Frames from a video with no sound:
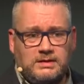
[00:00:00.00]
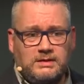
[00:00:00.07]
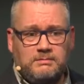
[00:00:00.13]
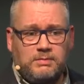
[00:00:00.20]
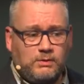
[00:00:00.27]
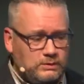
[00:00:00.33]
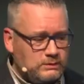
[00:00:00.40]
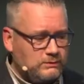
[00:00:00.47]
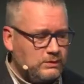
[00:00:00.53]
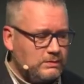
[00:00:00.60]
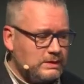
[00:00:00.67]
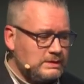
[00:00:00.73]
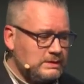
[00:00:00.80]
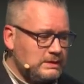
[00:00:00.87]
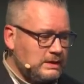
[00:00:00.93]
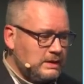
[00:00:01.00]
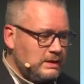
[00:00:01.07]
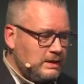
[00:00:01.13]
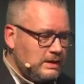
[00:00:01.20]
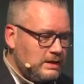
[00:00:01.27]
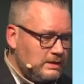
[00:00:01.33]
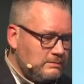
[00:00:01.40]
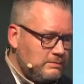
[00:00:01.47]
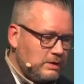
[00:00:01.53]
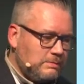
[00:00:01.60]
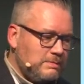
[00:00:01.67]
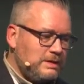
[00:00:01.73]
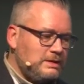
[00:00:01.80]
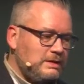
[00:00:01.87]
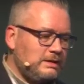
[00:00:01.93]
important for us, and
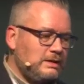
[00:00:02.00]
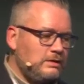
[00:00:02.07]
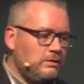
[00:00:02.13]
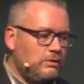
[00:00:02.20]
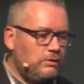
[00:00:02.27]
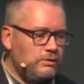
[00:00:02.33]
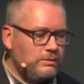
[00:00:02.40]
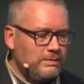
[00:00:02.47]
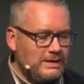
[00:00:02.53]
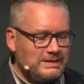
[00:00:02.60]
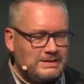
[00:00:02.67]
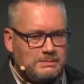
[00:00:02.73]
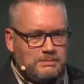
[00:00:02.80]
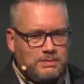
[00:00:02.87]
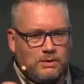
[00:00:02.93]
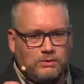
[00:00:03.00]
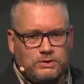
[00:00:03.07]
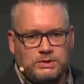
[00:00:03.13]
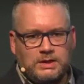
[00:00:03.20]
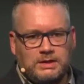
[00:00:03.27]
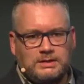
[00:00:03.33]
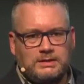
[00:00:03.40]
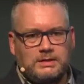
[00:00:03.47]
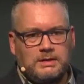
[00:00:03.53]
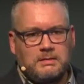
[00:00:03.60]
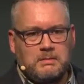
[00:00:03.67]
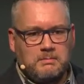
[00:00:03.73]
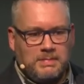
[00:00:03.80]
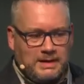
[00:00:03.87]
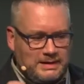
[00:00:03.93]
pragmatic, and always
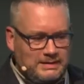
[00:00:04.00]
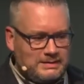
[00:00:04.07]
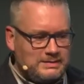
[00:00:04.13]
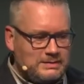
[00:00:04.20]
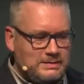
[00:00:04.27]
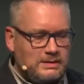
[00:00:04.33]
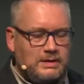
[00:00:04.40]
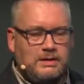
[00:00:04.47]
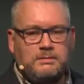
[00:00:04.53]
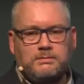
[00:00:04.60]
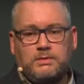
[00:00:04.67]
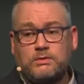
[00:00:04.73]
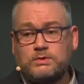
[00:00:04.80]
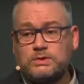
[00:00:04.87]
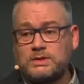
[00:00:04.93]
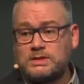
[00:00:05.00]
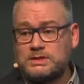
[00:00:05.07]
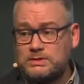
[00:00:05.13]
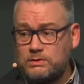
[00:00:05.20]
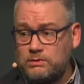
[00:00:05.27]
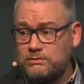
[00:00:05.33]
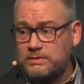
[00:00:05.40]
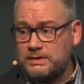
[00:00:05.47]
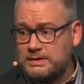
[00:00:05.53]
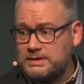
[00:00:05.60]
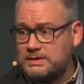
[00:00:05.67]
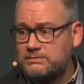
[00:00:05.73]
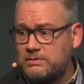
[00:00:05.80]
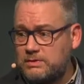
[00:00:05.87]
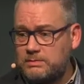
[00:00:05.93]
project-based and project-solving.
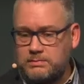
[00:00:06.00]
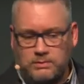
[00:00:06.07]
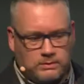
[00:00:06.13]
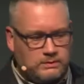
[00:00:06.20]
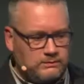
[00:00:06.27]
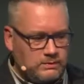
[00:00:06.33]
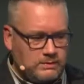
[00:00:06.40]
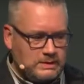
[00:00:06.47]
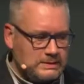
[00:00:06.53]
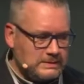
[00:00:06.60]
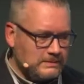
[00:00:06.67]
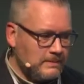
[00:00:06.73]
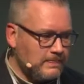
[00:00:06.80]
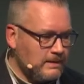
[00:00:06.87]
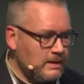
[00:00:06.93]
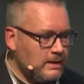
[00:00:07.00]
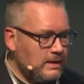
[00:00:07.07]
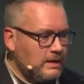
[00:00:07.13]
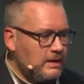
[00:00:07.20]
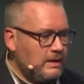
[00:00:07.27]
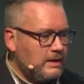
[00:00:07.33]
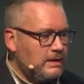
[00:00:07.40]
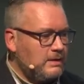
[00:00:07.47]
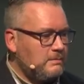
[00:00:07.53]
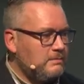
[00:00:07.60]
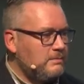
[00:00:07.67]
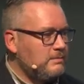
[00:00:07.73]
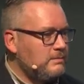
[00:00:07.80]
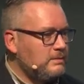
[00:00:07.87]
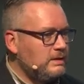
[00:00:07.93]
This is very important for us.
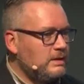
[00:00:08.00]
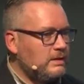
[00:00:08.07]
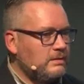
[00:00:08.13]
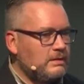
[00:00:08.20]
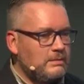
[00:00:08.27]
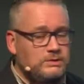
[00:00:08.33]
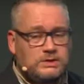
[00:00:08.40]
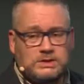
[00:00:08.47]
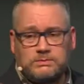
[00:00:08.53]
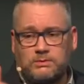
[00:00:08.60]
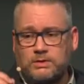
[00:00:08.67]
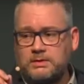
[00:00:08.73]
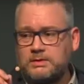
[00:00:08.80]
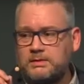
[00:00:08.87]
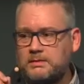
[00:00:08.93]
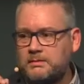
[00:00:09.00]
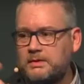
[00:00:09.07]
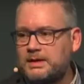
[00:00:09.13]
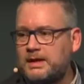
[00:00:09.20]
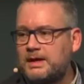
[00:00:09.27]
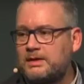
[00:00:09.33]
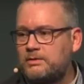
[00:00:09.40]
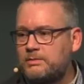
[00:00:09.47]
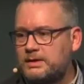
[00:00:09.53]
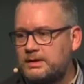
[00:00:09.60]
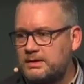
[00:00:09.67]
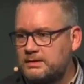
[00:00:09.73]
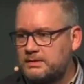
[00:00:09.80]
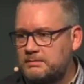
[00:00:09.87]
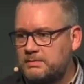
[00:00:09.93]
I'm just one guy over
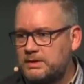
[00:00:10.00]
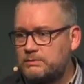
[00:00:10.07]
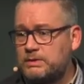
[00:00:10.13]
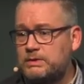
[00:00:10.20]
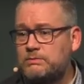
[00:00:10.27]
here, but we